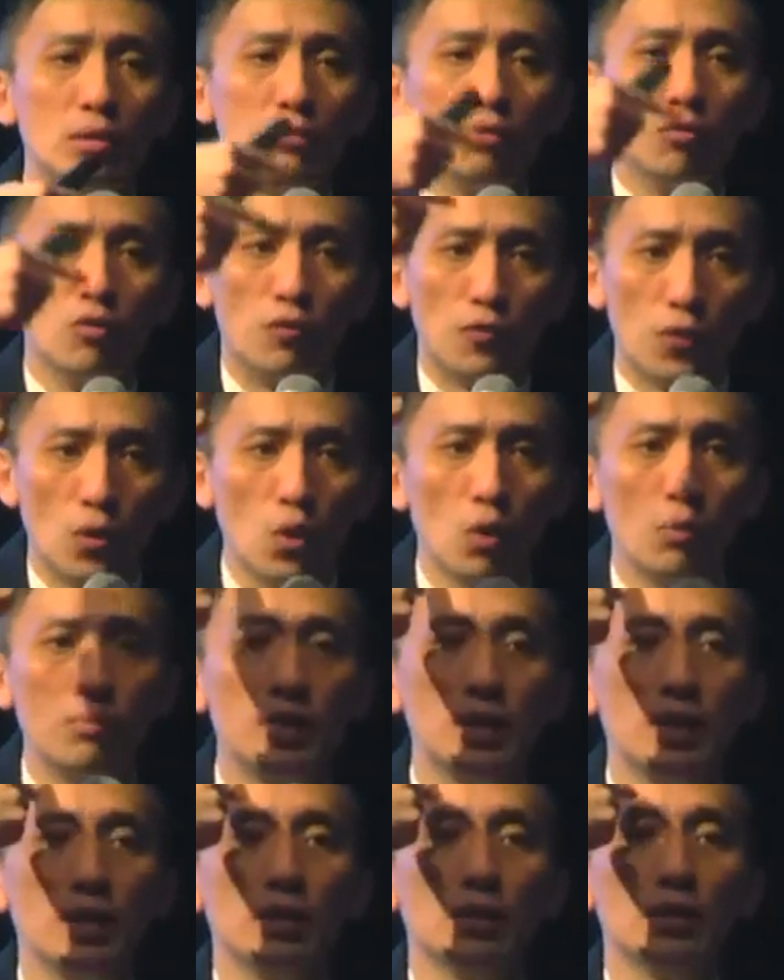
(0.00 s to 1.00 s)
will follow
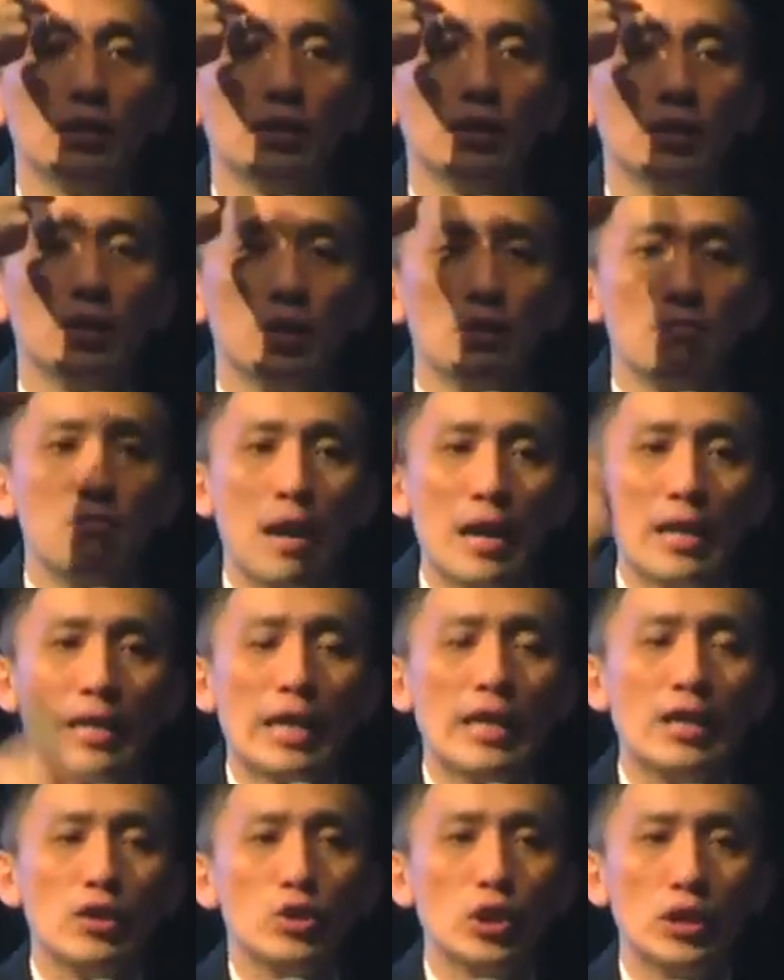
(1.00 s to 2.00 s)
me, my
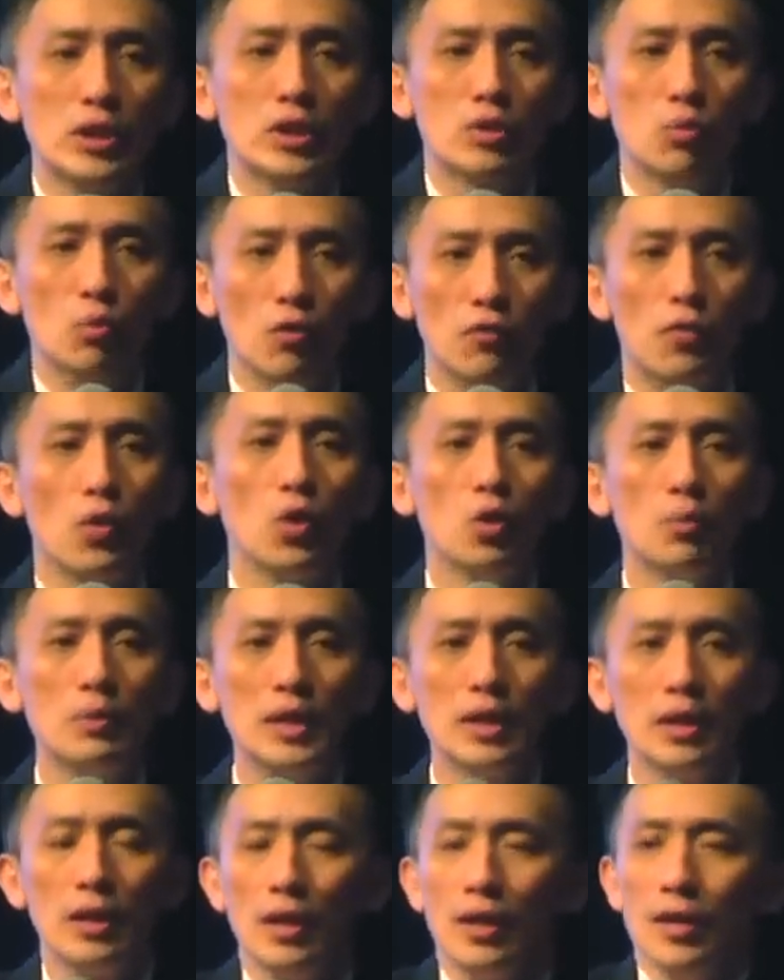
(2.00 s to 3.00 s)
agents will follow
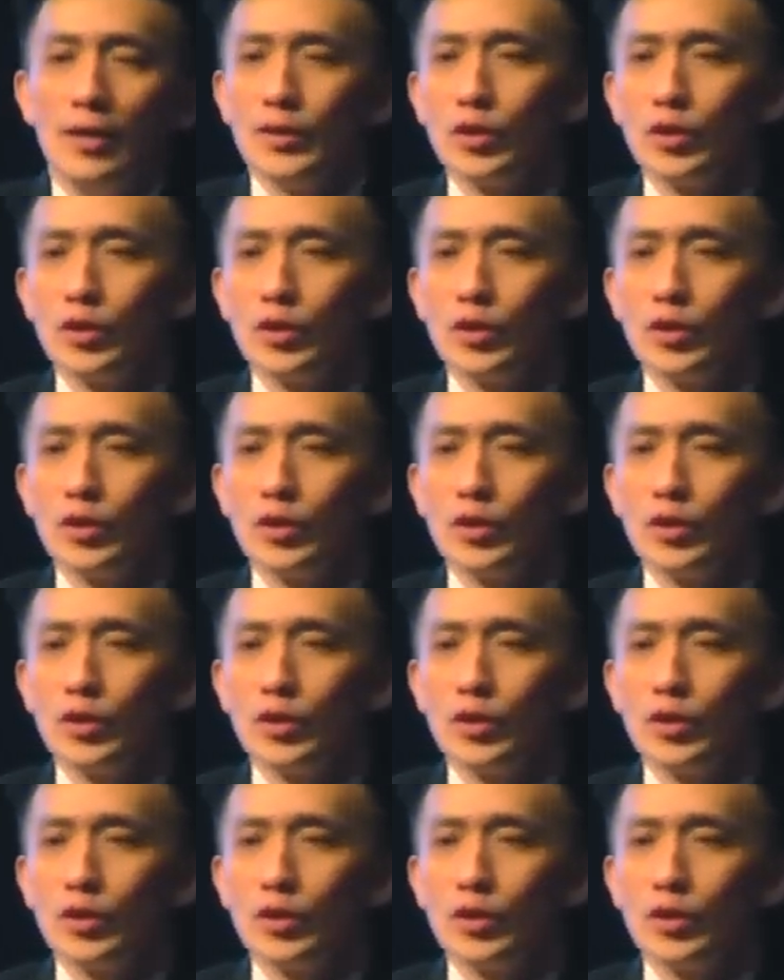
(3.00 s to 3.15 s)
me.